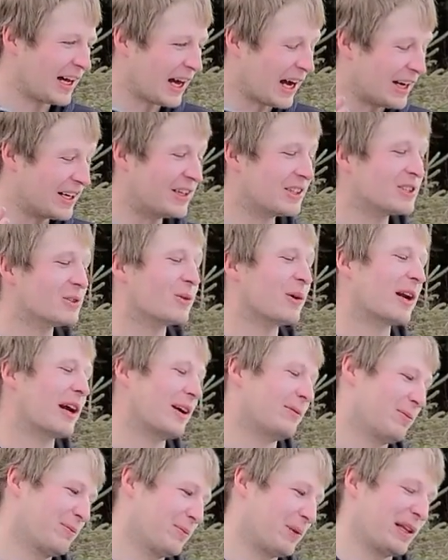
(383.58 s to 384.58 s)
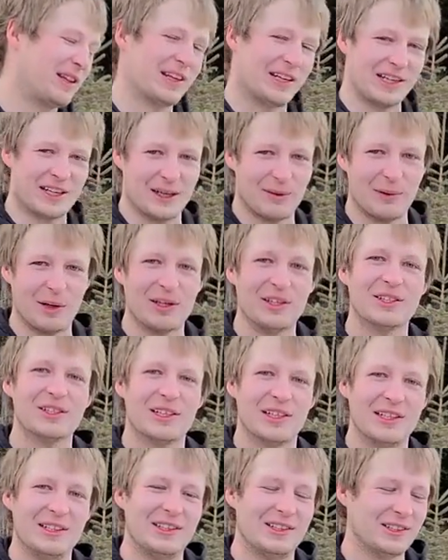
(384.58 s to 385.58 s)
here's what I've been thinking about.
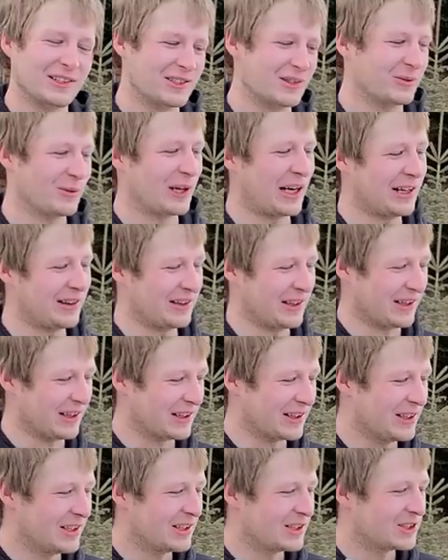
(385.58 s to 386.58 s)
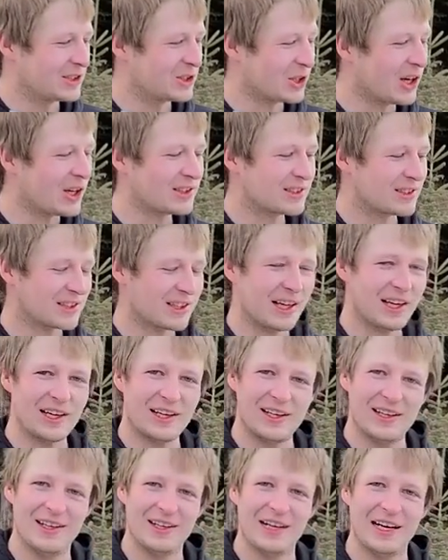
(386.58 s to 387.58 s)
Here's what I think. Sean's
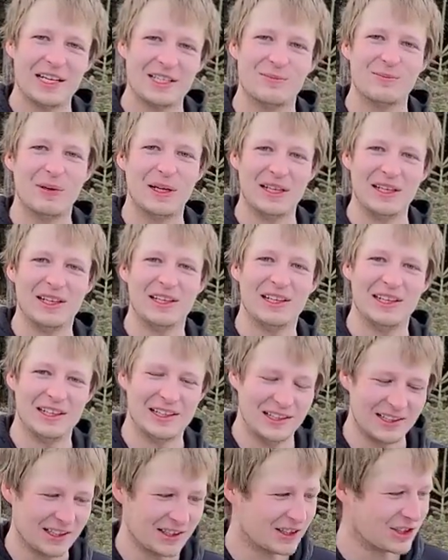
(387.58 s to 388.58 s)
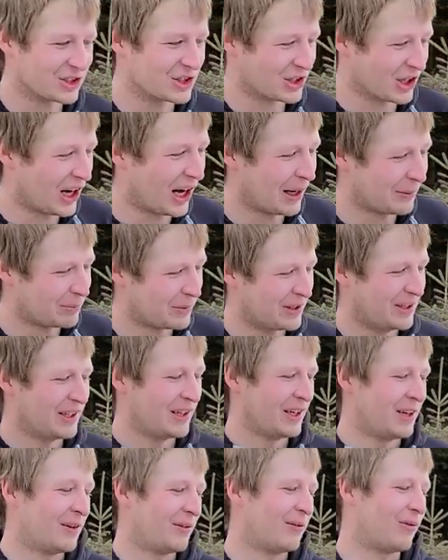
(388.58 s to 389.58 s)
sled has been in the shop
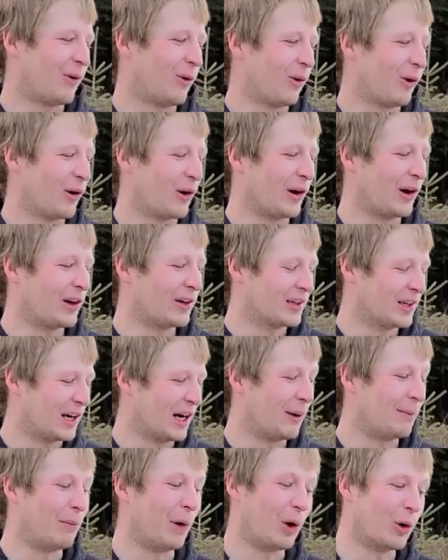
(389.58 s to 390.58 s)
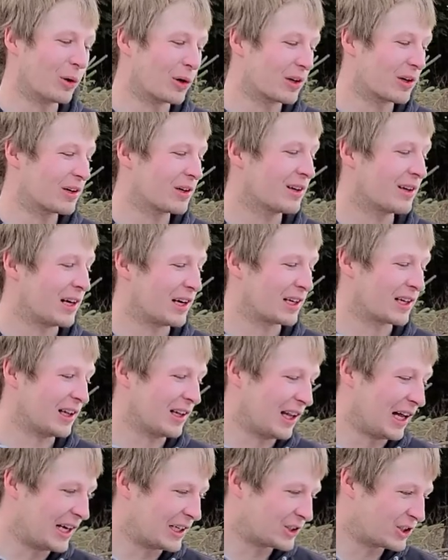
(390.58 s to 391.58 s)
for a motor, a
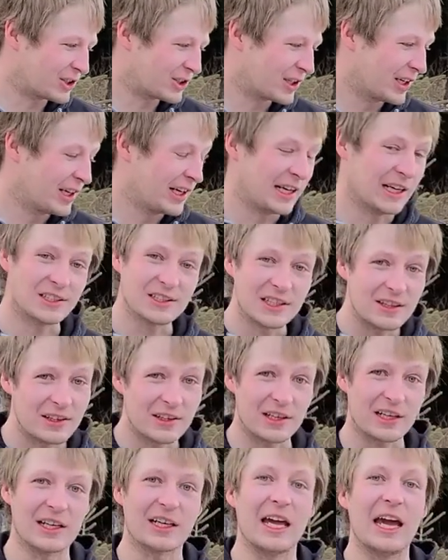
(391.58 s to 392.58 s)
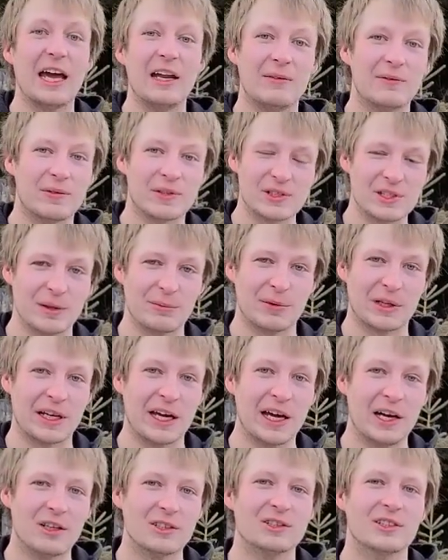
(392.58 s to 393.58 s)
clutch, it's in there again for something
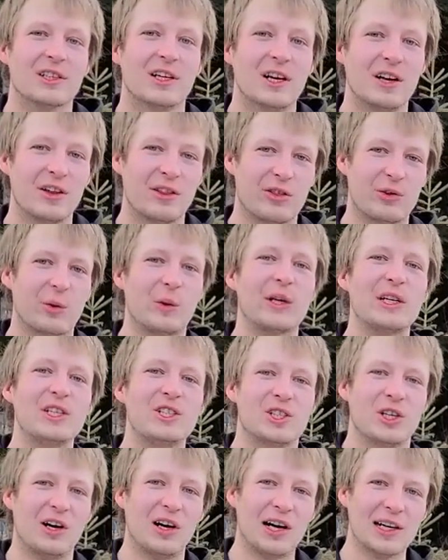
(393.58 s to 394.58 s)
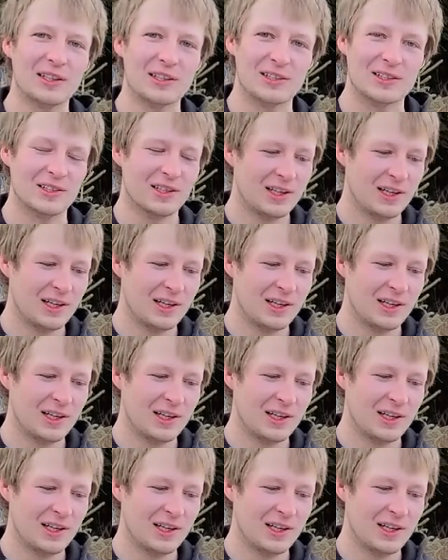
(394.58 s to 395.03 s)
else, 3 shocks,